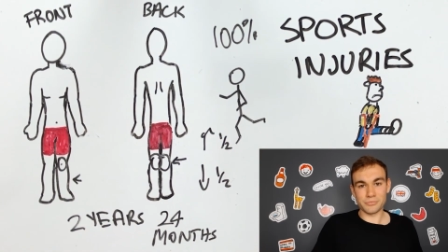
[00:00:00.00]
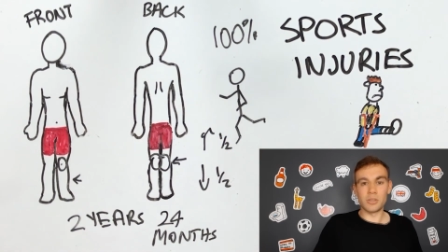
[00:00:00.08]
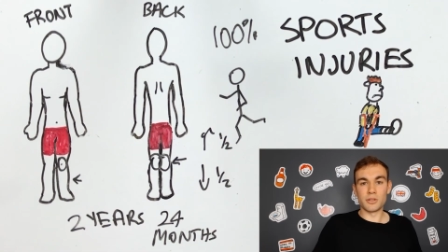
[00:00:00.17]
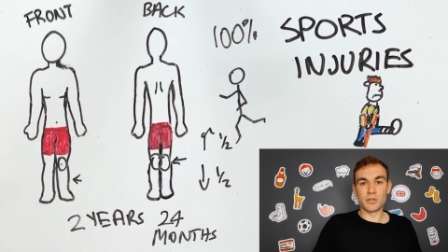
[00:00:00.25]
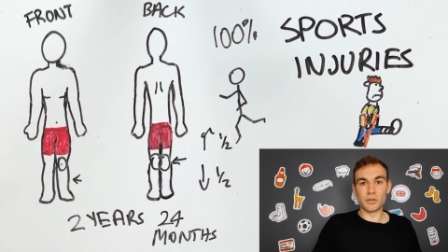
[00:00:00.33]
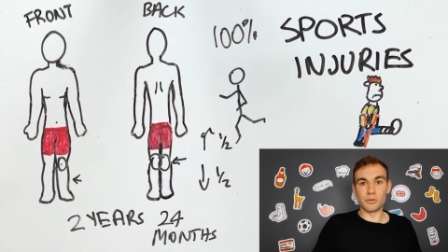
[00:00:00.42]

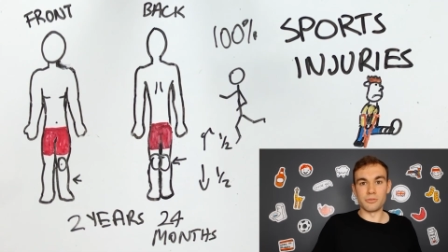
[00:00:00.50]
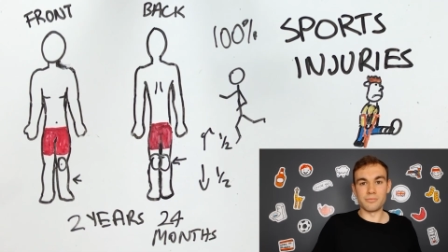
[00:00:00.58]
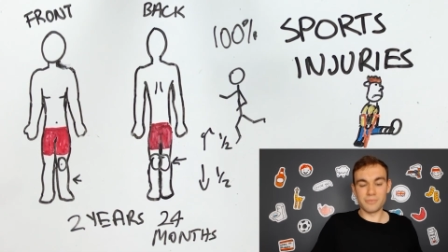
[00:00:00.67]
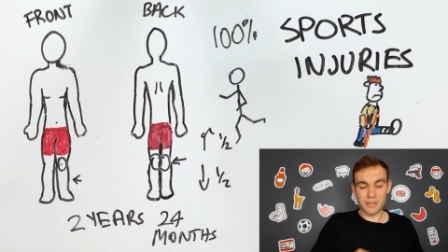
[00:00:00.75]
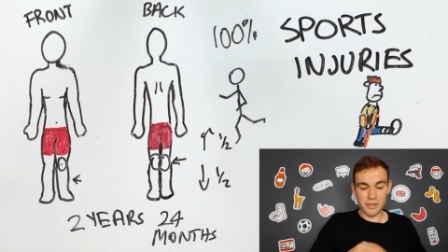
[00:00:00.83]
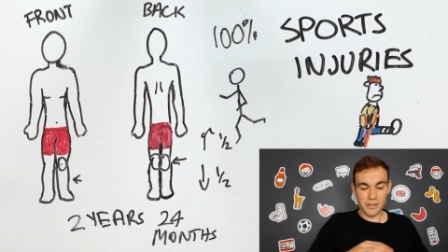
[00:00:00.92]
So,
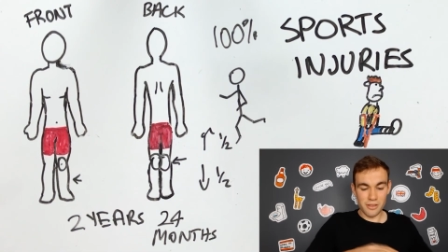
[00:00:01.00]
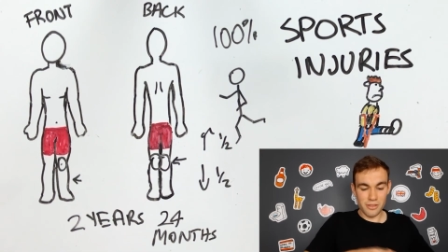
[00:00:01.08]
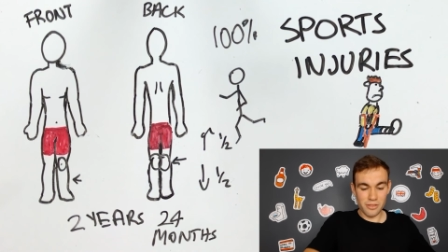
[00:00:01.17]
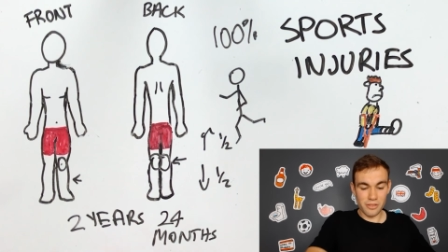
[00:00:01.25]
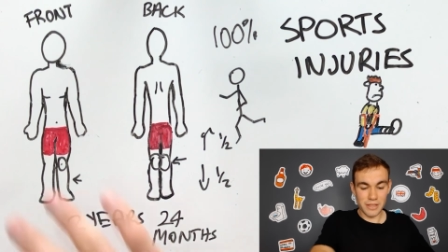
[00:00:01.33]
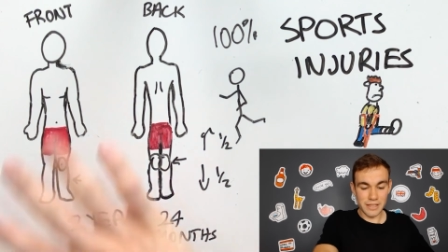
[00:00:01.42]

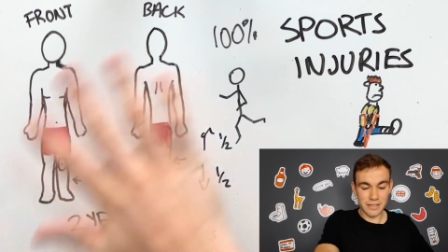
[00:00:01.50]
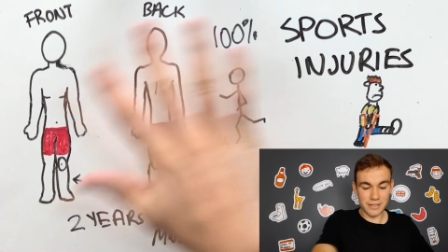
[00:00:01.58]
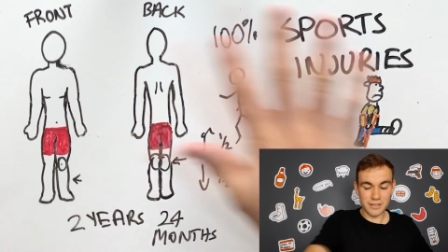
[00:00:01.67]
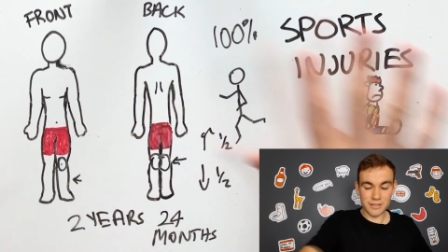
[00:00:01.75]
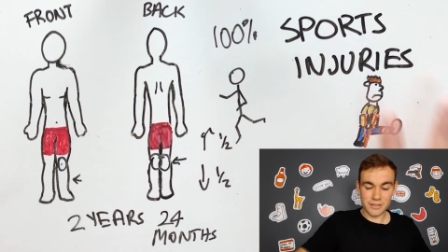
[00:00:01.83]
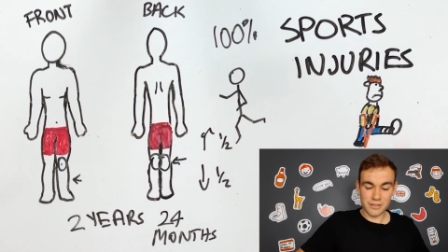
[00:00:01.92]

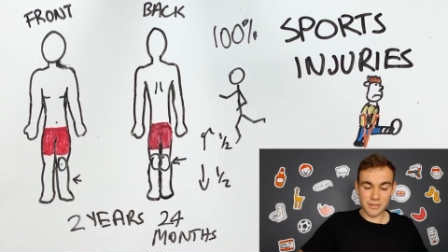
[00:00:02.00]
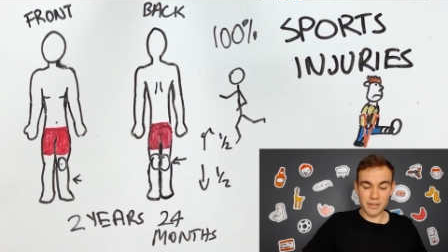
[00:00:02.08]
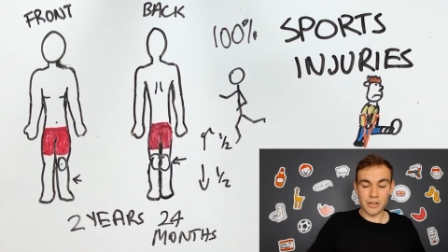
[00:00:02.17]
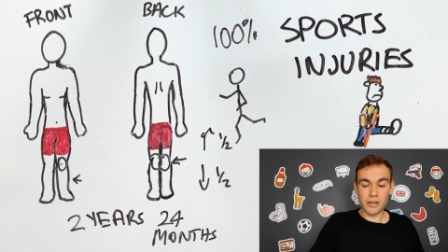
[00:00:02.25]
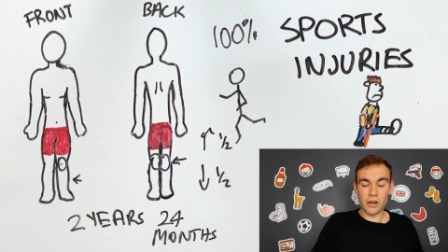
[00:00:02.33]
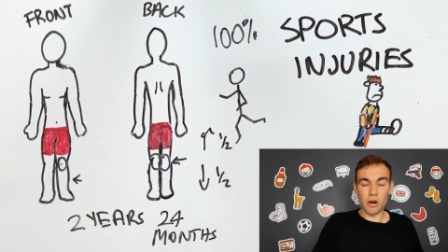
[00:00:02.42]
these
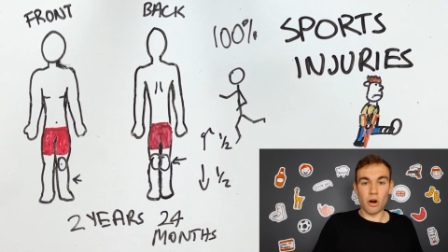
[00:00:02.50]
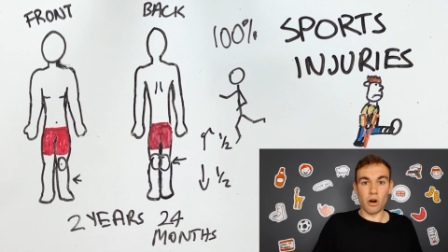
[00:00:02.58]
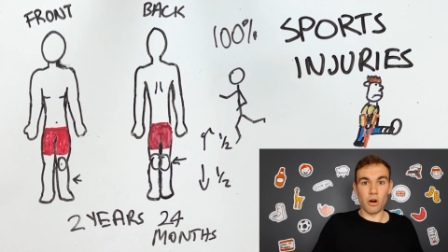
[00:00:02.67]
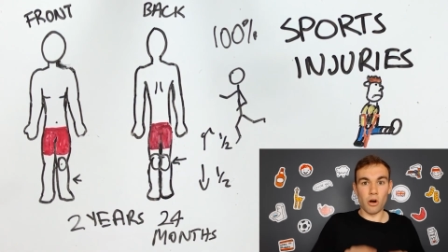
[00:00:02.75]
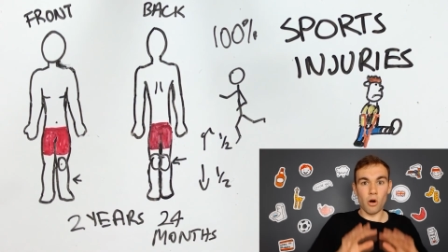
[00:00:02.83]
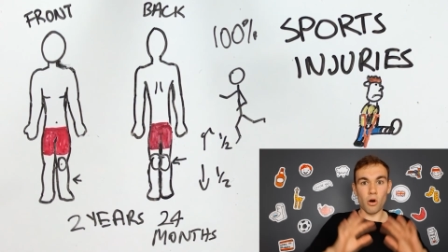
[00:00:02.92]

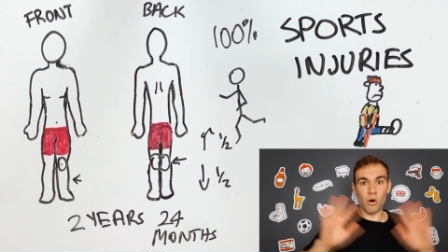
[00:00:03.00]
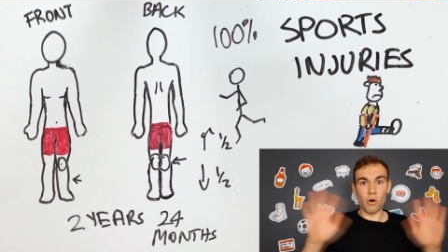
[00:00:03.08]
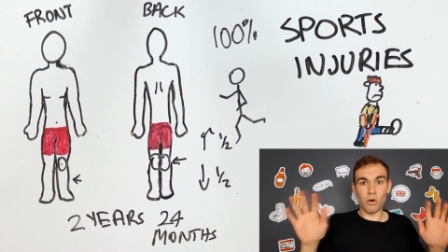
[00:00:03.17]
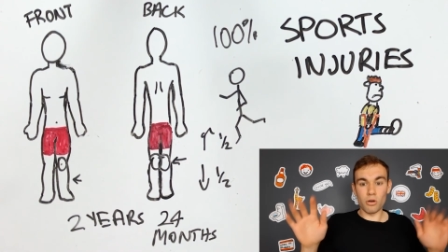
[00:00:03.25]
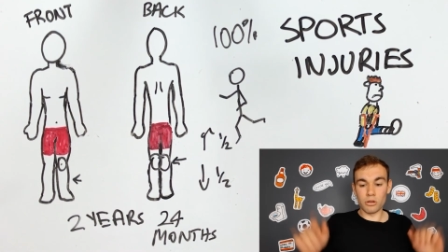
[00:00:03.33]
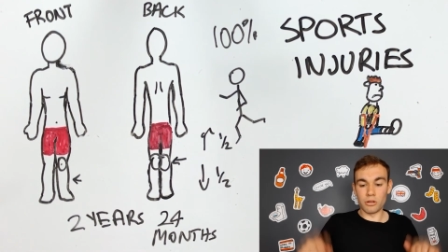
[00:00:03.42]
are
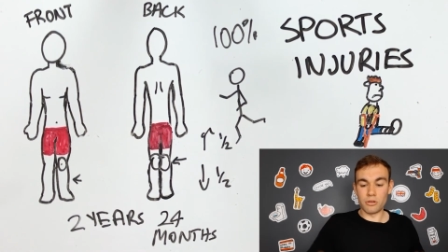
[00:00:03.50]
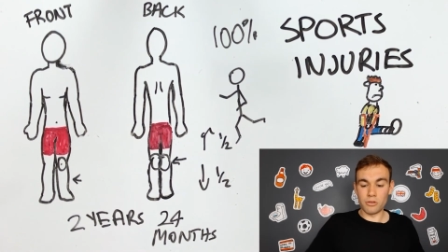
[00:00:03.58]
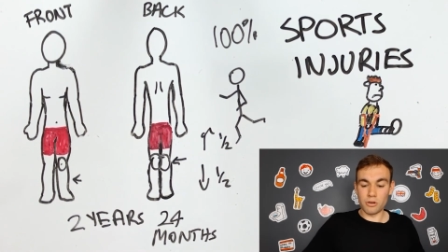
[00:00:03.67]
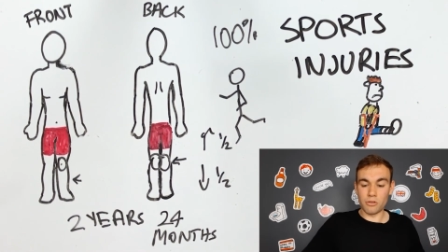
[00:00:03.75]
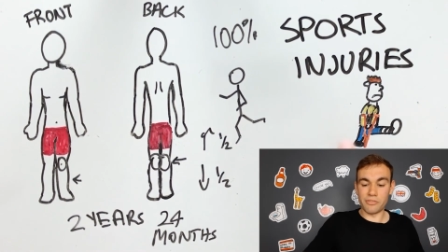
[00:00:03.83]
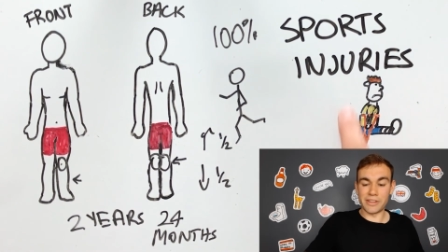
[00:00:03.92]
all
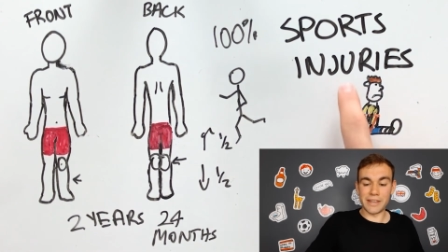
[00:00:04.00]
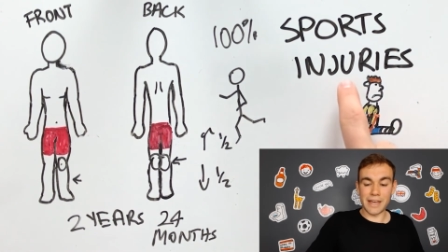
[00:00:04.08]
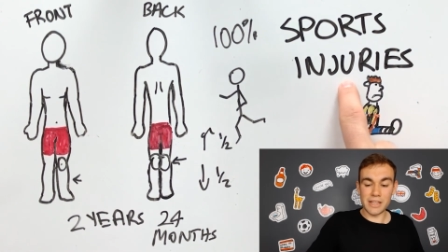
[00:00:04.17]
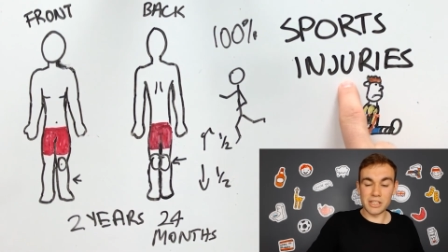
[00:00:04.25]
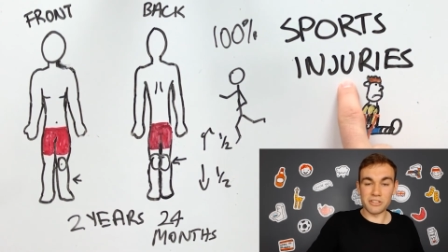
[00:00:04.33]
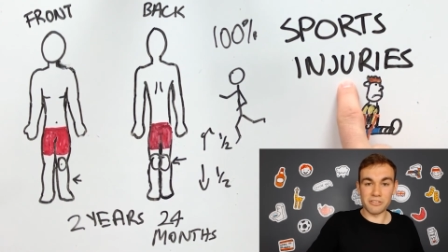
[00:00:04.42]
of the
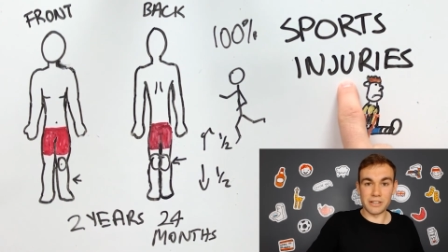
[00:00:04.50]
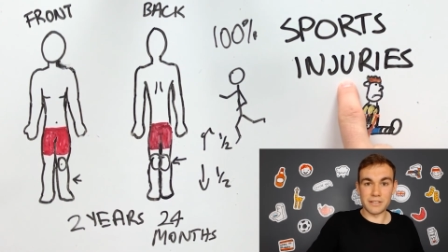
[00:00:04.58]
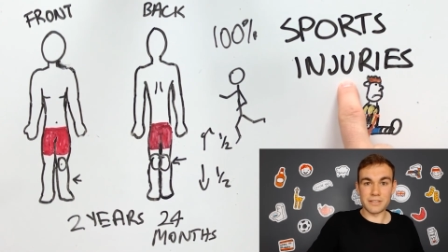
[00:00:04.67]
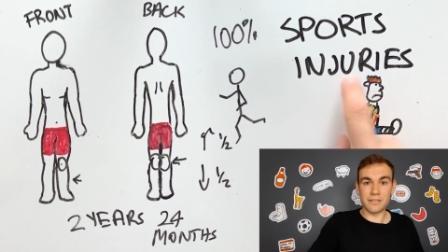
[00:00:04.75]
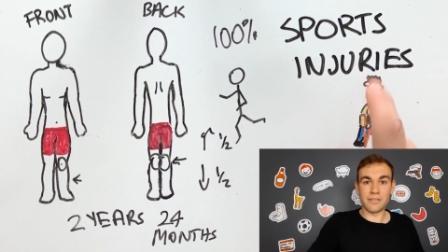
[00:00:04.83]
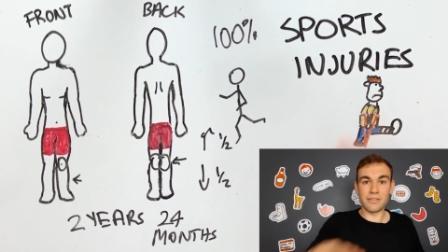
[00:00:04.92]

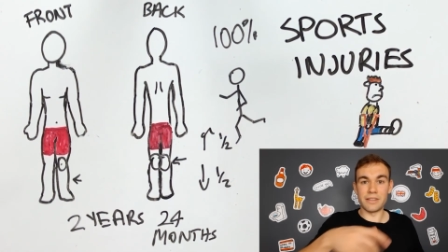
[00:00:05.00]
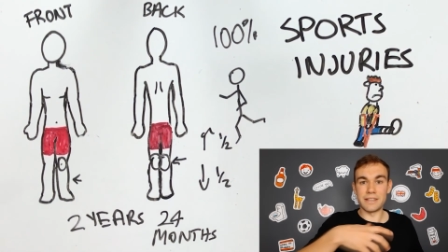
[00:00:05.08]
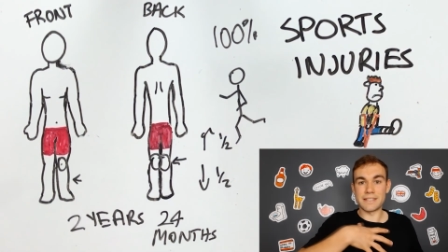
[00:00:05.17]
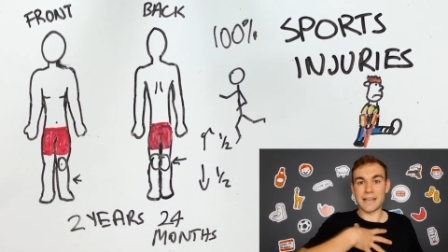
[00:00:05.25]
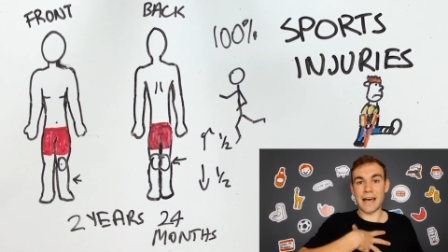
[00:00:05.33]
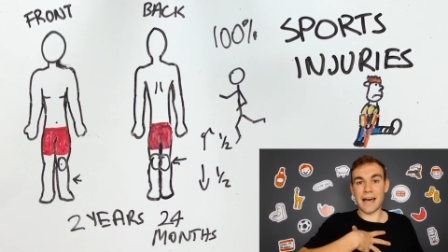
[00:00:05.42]
injuries
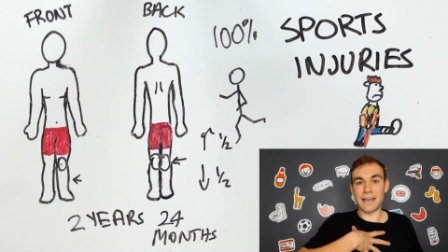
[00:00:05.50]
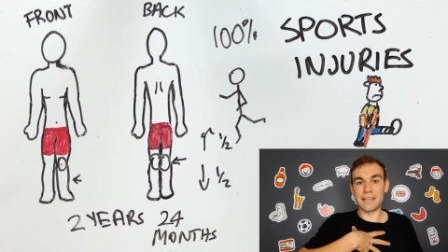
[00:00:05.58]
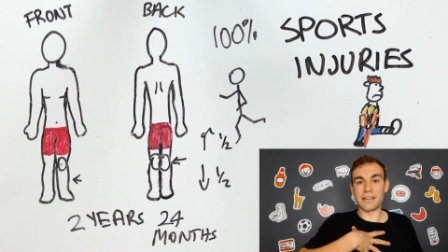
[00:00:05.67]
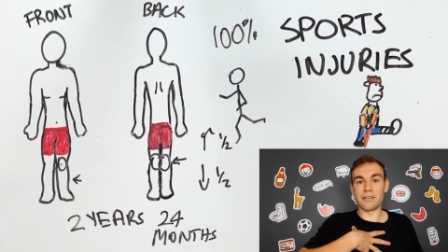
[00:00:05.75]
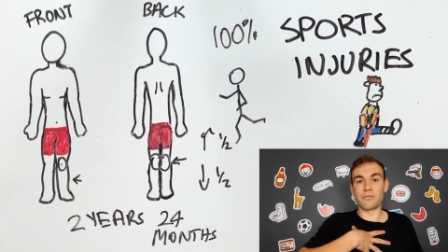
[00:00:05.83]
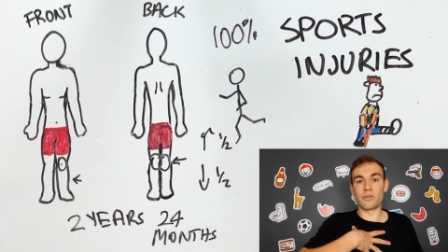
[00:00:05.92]
that I
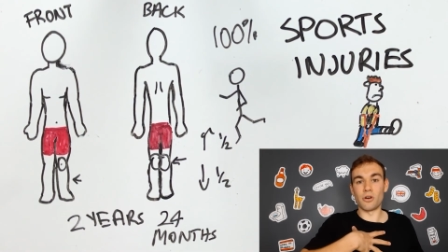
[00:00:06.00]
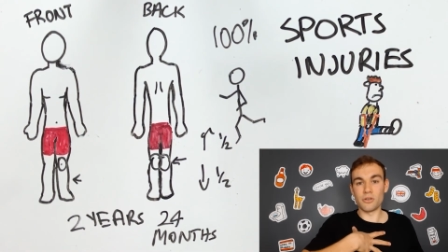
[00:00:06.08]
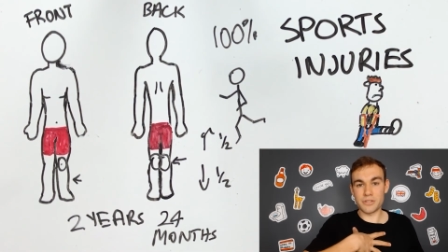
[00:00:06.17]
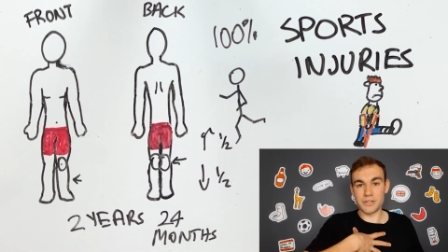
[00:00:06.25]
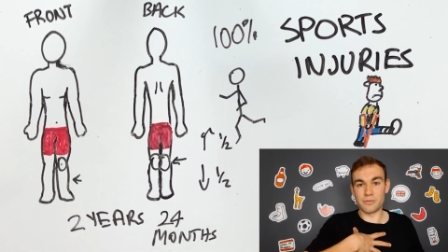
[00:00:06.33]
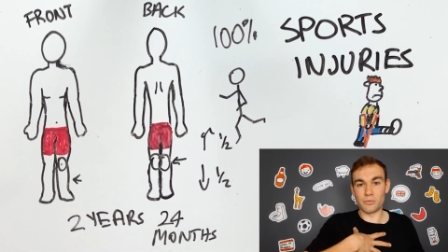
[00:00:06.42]
have
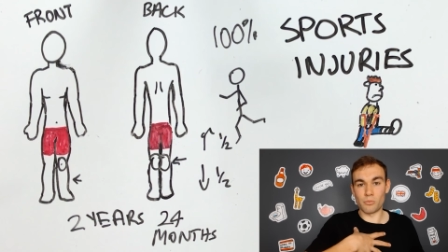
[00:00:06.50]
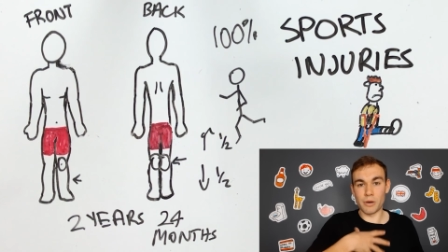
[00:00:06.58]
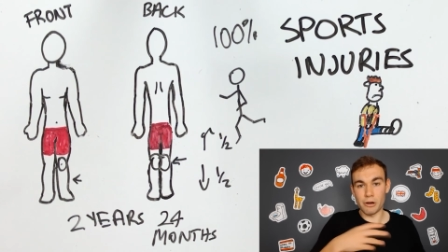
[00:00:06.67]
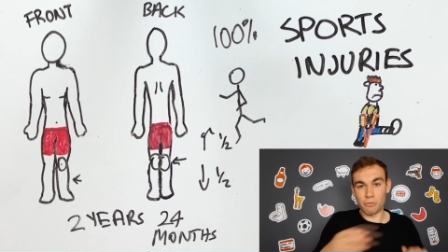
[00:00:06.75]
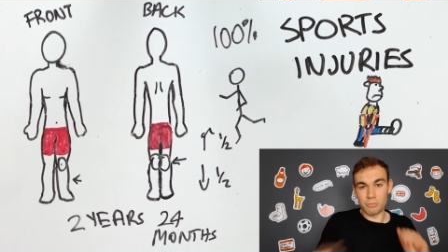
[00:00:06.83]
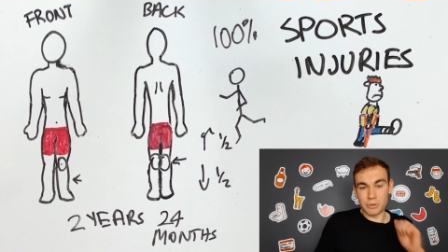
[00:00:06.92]
gotten
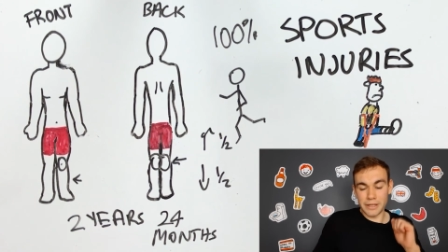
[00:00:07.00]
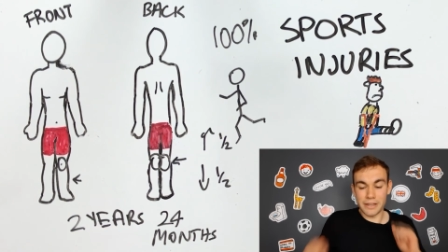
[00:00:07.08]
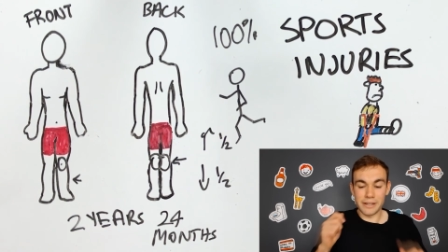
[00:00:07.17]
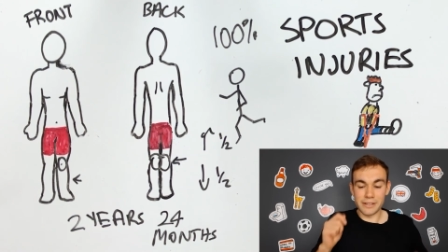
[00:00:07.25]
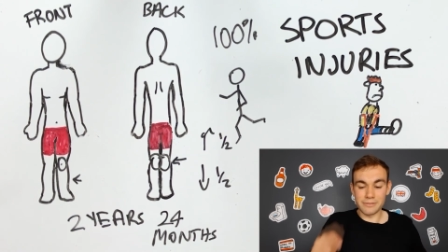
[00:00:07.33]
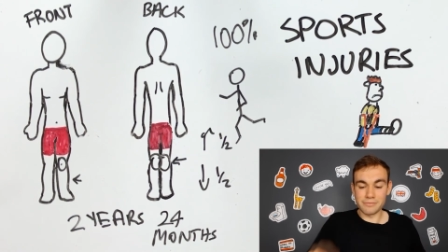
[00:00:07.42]
while
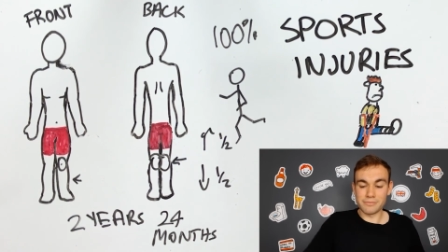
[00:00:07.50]
playing